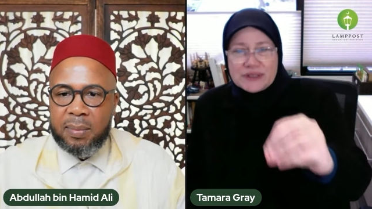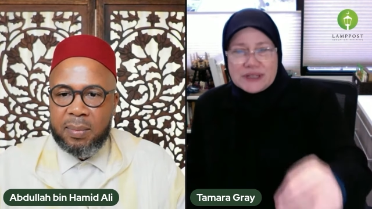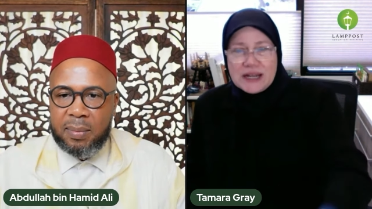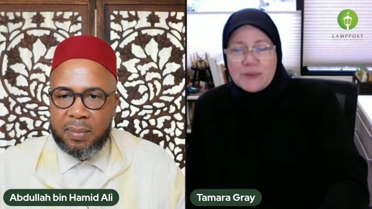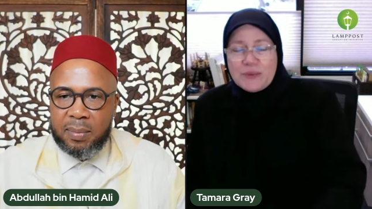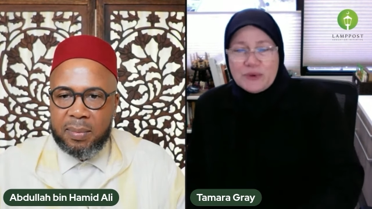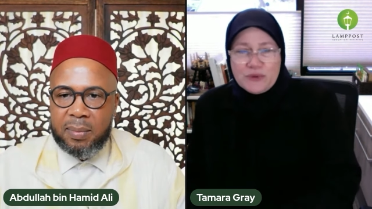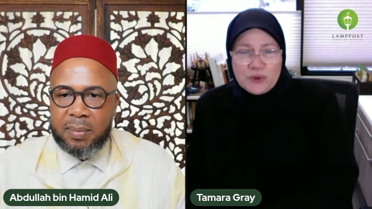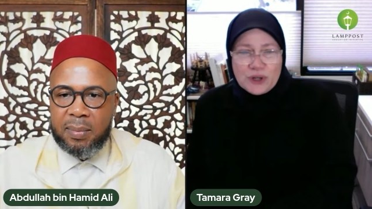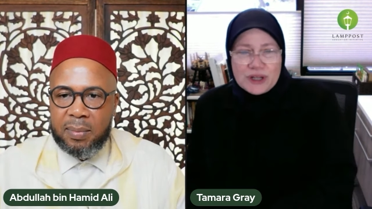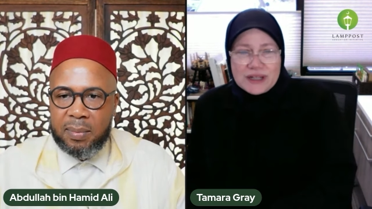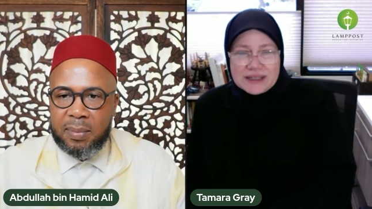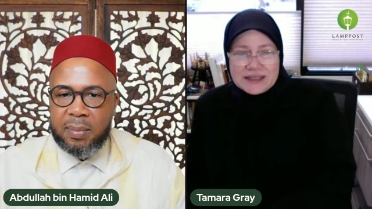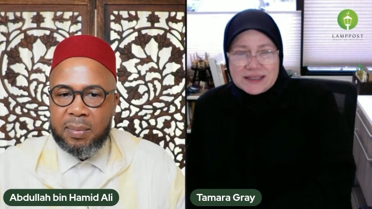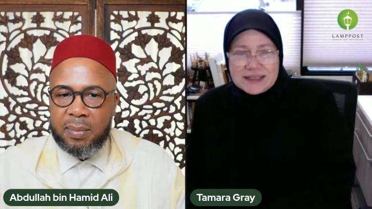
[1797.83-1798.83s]
Speaker 1: type of work
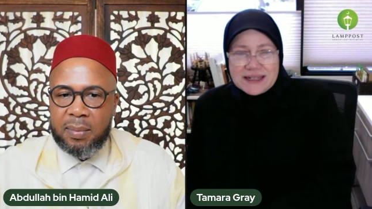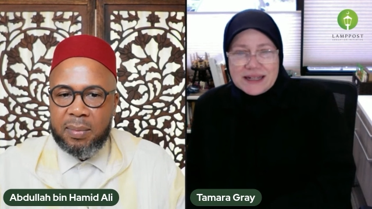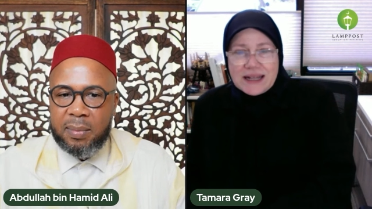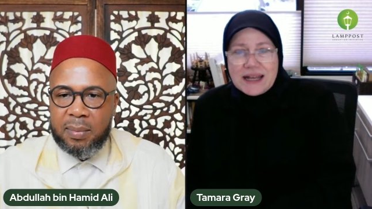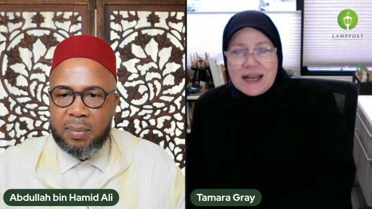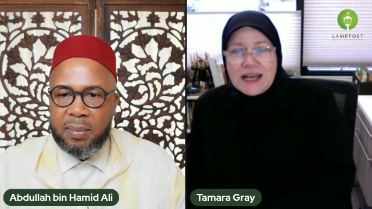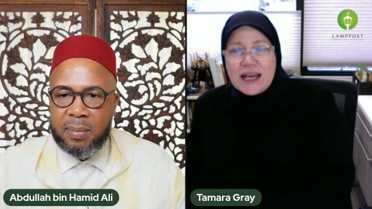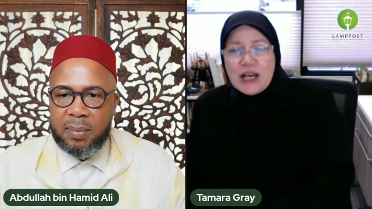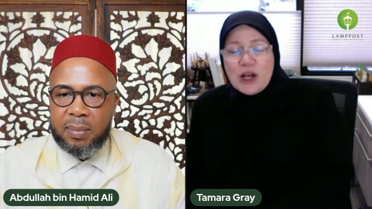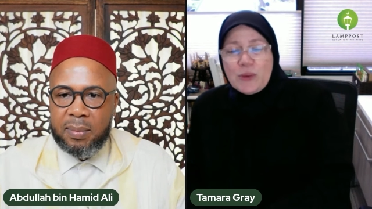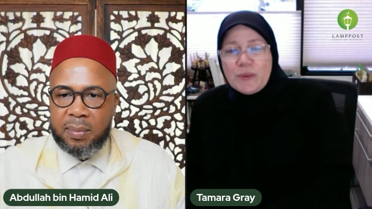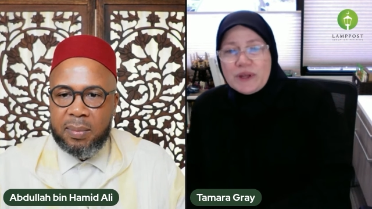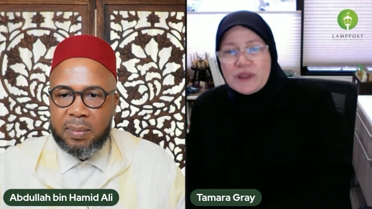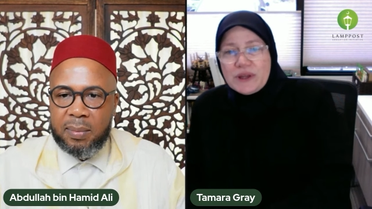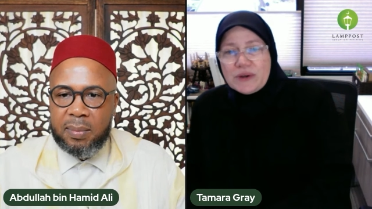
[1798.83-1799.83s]
isn't mm-hmm. it
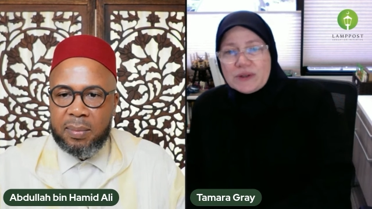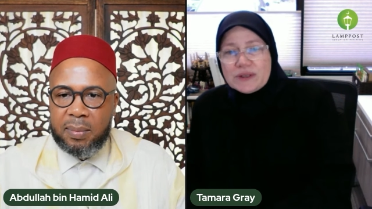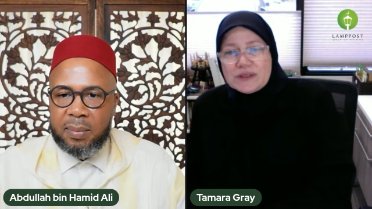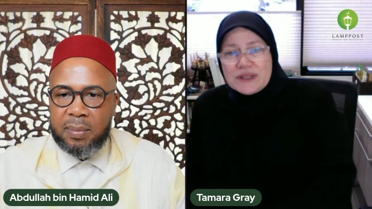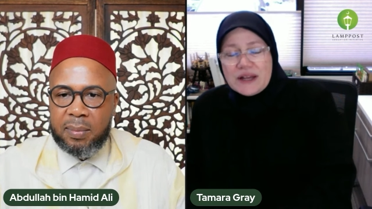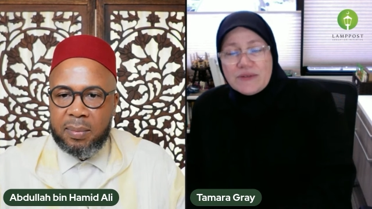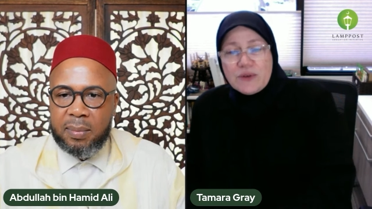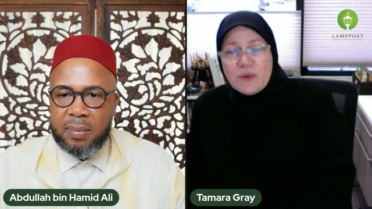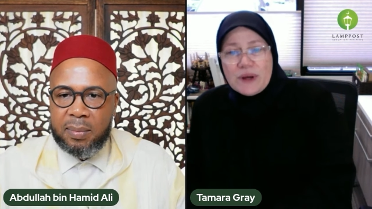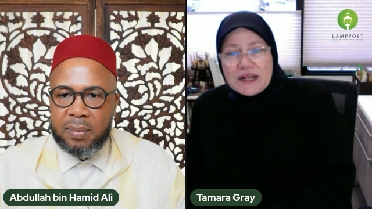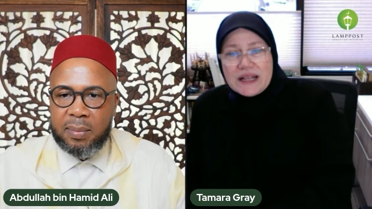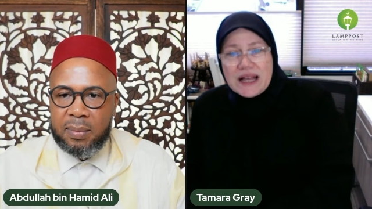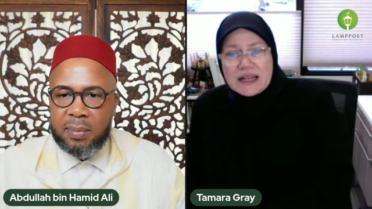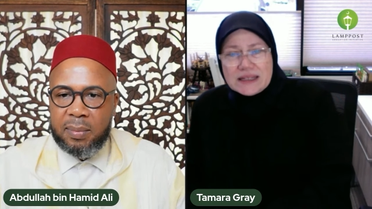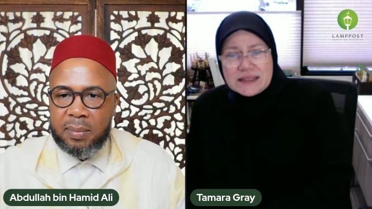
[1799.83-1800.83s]
but those level
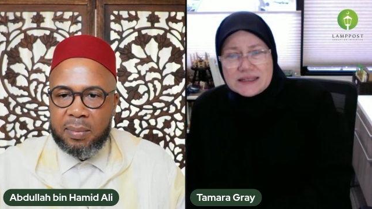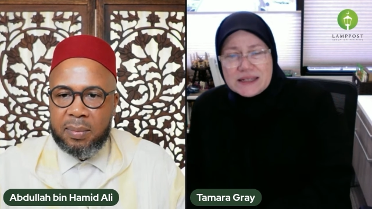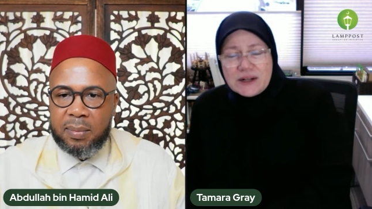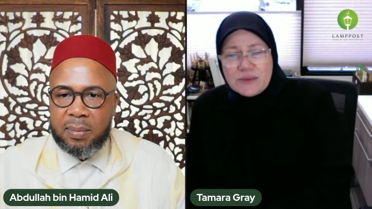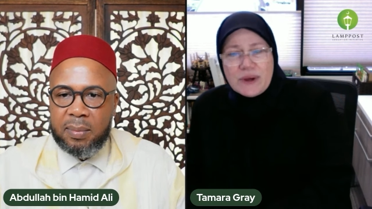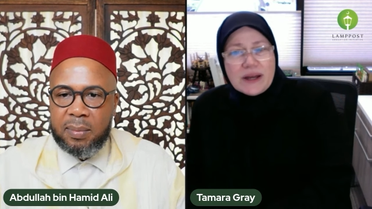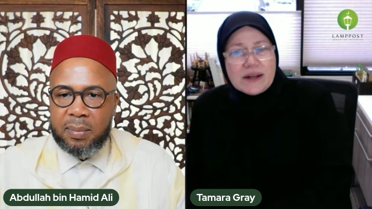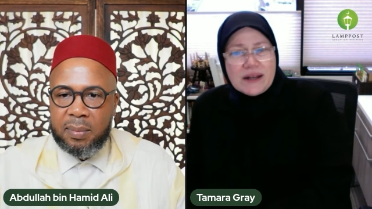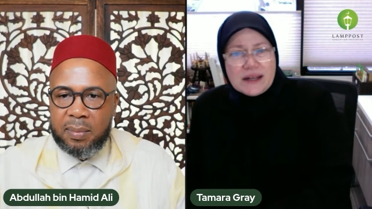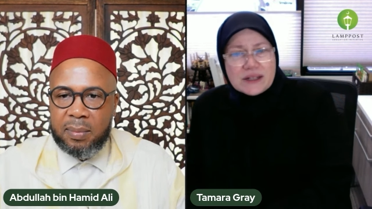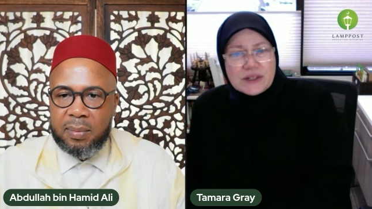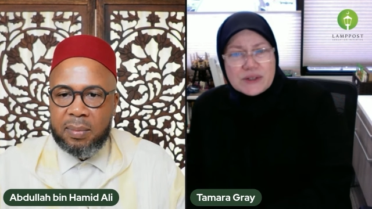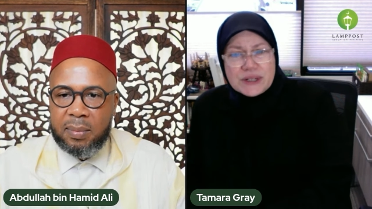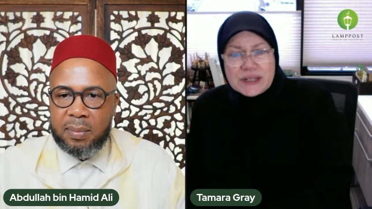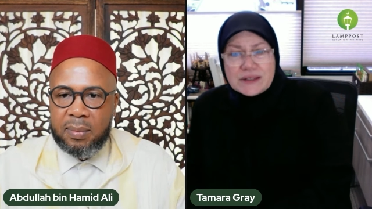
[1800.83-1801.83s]
one classes are around
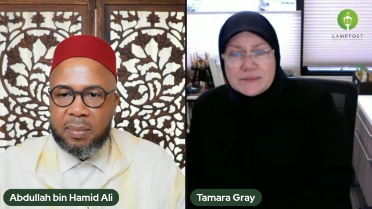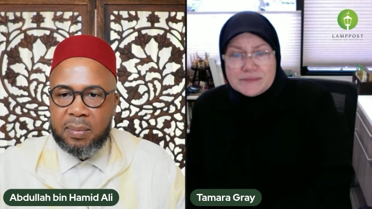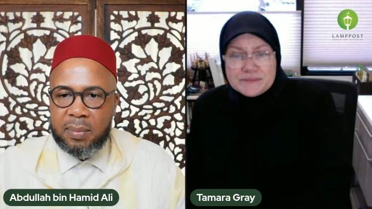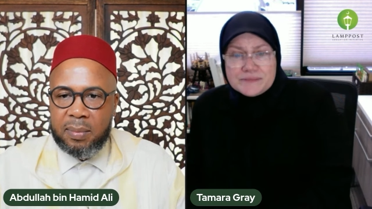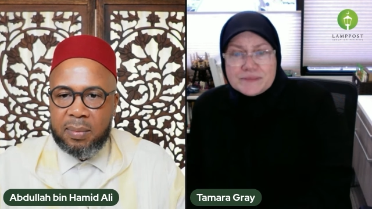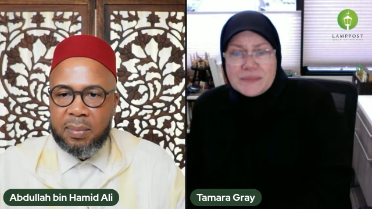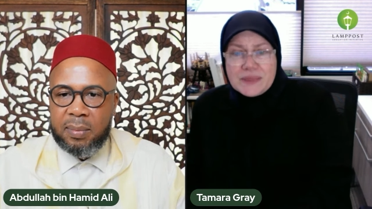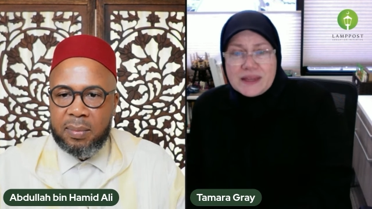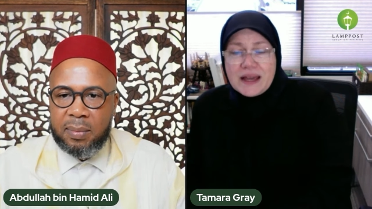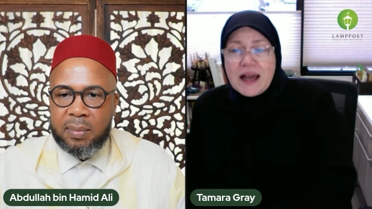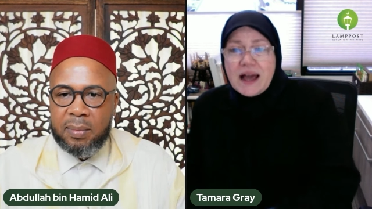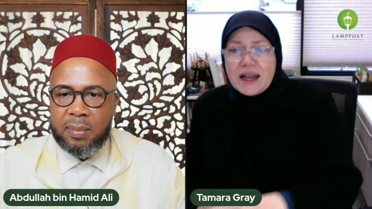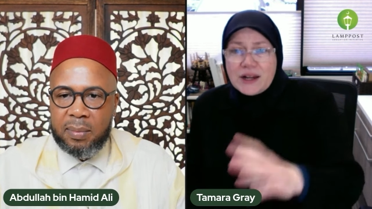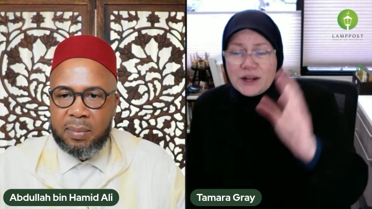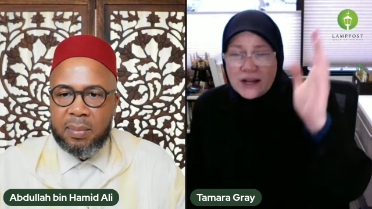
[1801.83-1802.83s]
100 mm-hmm. the
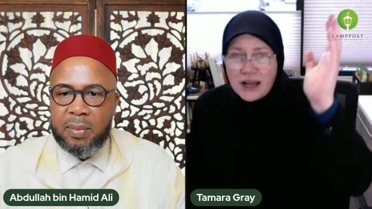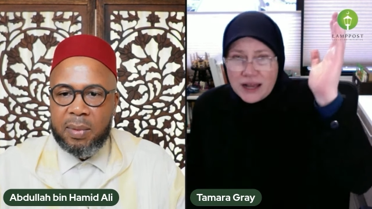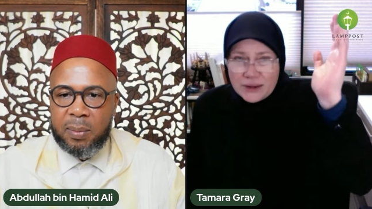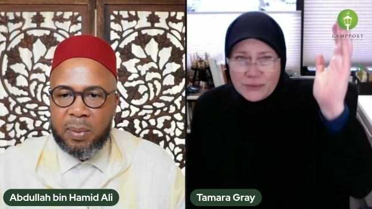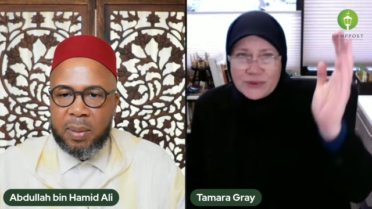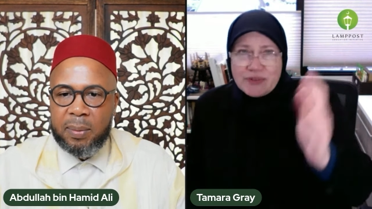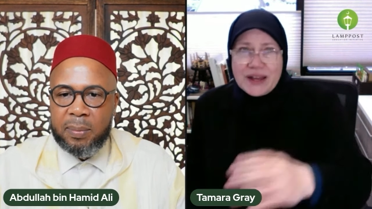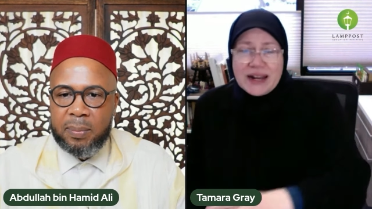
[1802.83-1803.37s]
higher high, we've had